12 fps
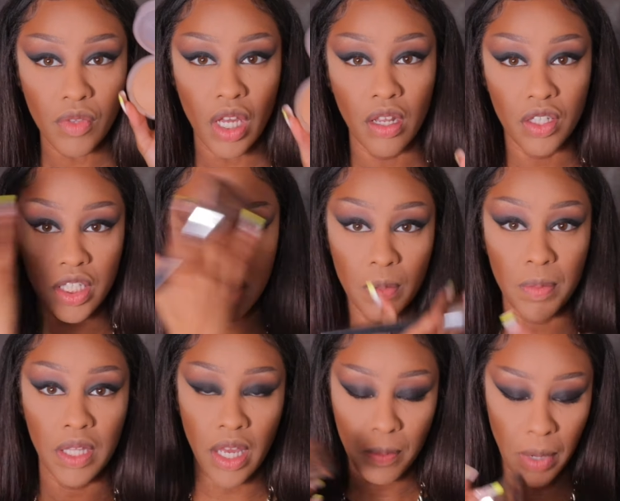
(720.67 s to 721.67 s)
Now this is gonna be
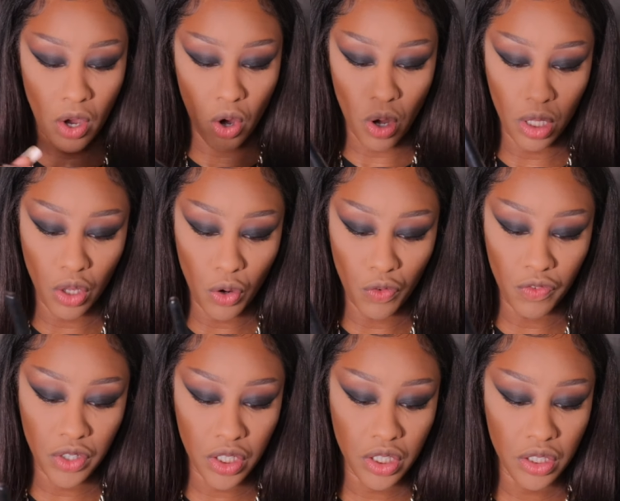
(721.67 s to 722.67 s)
like my all
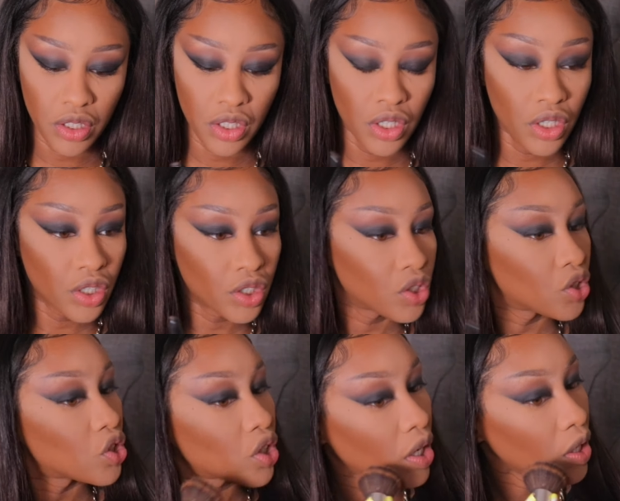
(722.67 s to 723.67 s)
over
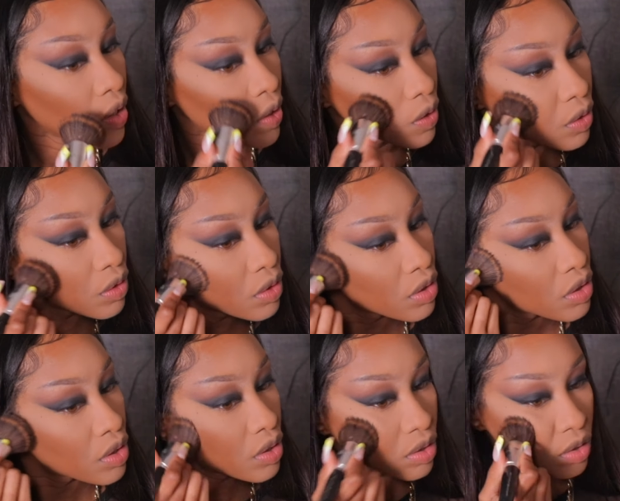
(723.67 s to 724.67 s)
shade.
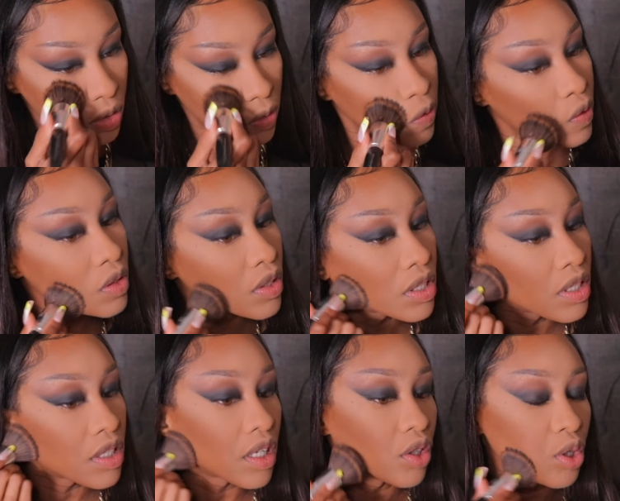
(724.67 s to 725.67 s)
To
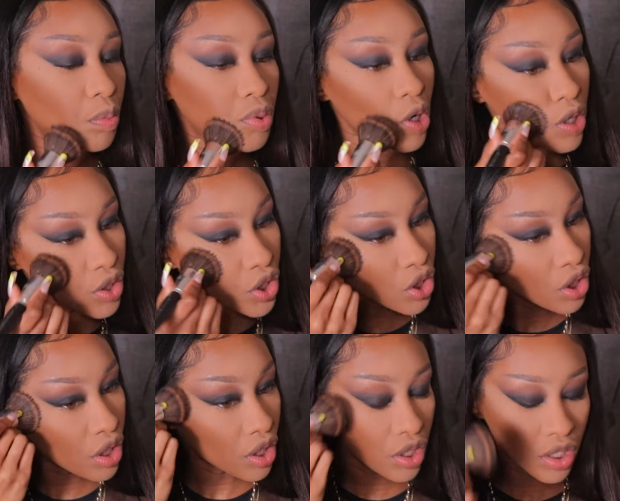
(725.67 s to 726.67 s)
set the
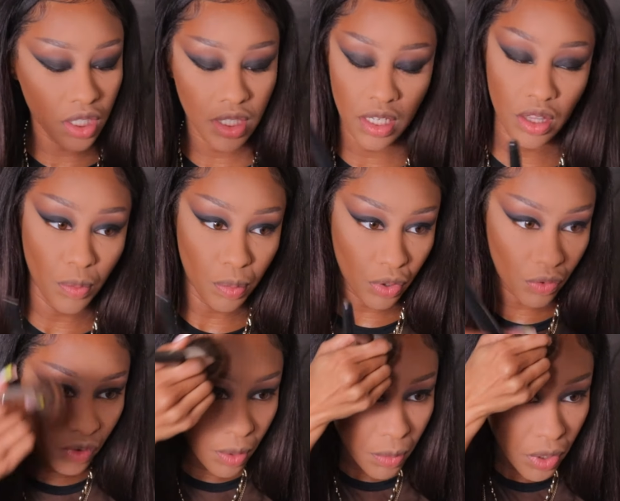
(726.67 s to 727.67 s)
bronzer, to set the
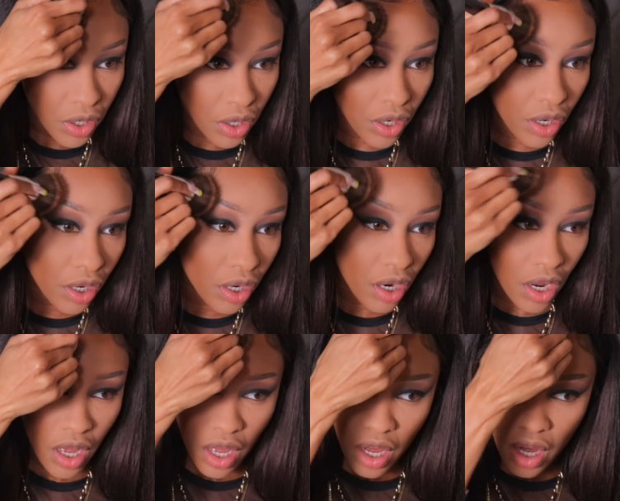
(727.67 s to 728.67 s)
perimeter
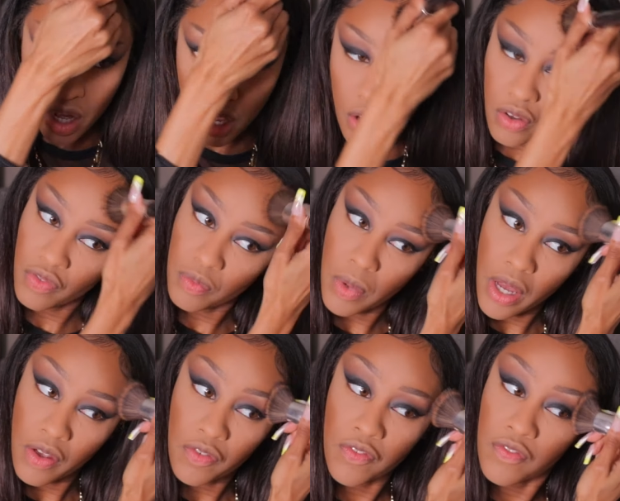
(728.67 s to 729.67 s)
of
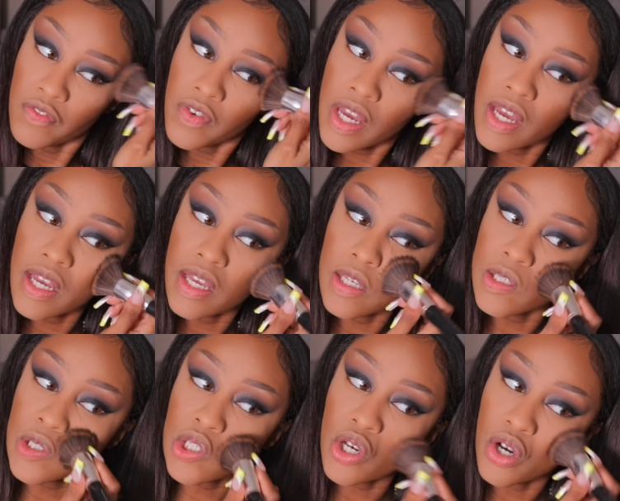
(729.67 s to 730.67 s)
my
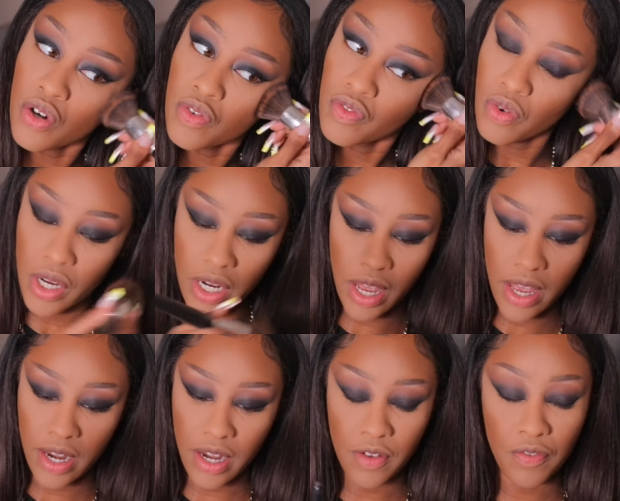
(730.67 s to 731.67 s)
face, to avoid
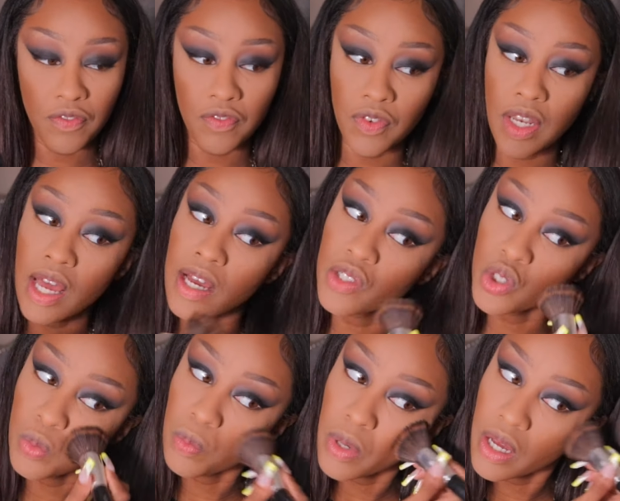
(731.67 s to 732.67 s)
any
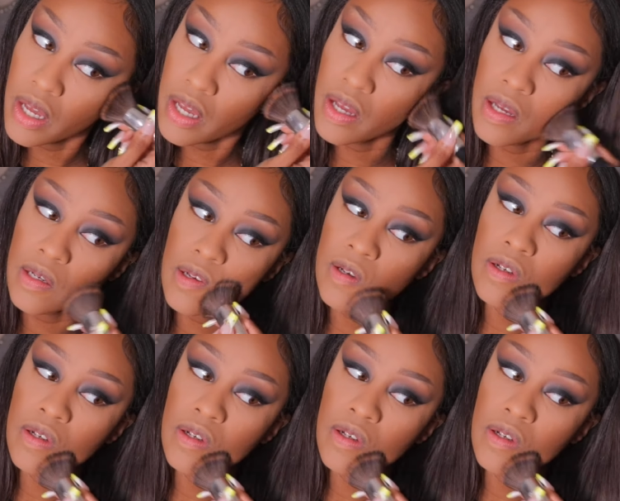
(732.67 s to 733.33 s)
flashback.